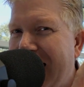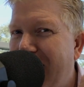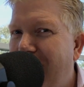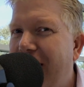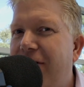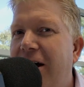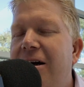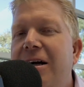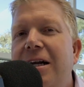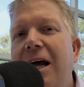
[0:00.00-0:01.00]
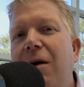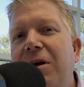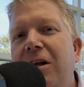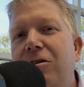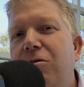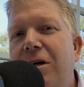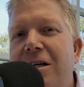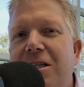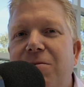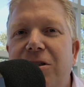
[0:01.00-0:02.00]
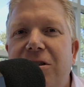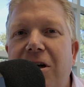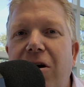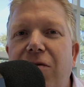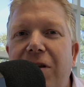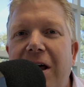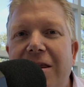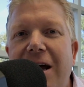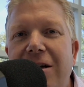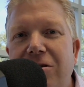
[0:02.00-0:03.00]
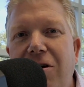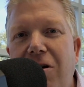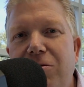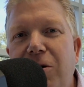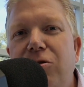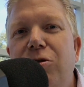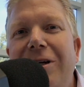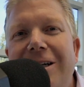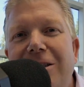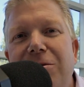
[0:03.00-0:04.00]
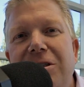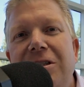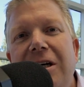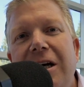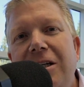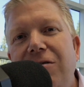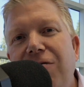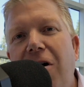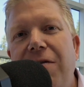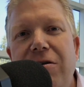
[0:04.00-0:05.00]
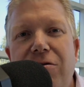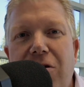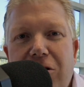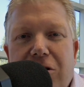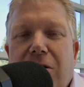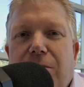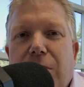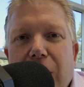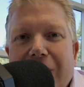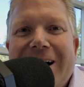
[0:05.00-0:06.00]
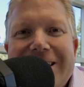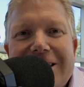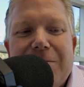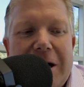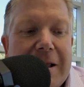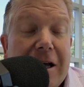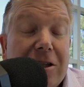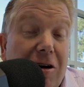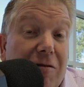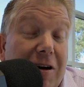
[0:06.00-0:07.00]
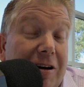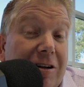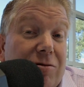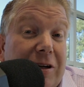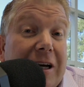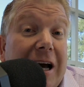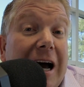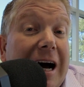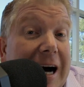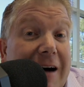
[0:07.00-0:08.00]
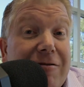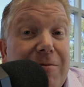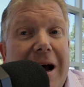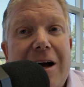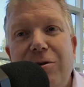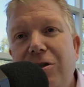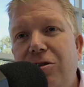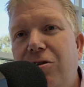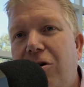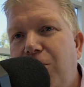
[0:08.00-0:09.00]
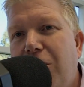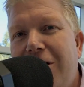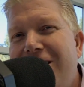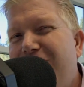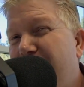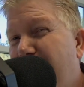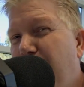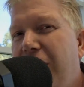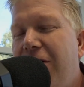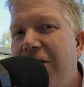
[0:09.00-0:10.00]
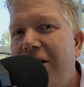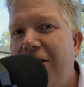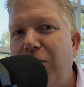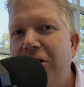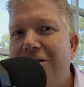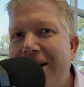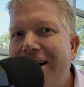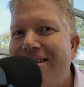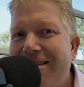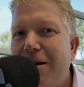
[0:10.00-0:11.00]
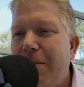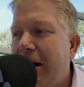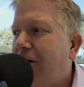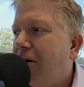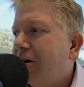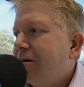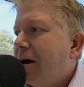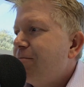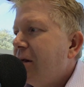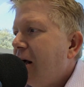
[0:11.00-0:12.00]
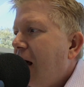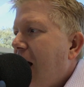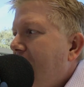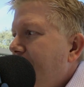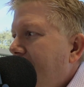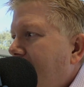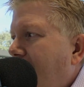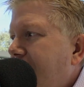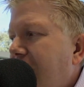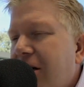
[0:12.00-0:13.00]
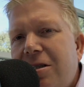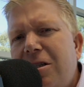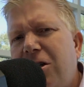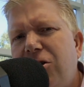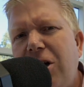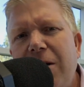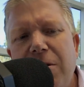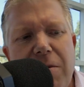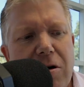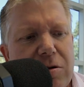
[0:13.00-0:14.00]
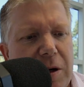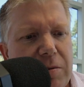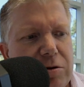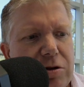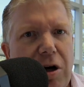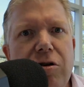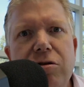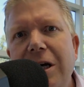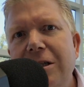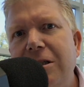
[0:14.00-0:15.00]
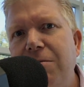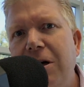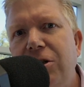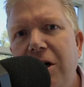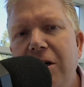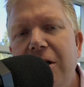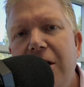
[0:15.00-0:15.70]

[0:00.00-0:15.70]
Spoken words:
However, now I'm getting 2 customers. So for that $1,000, my 2 customers, it's $500 per customer. So I've literally halved my acquisition cost per customer. So pretty effective when you start to think about it like that. And I think it's just a shame that most people don't test and measure.